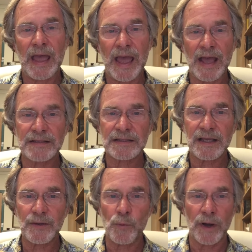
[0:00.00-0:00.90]

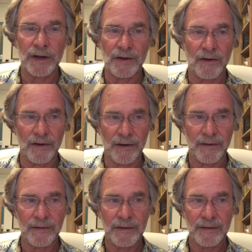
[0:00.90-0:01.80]
asking what
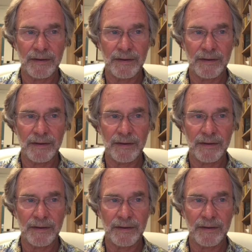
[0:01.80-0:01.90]
are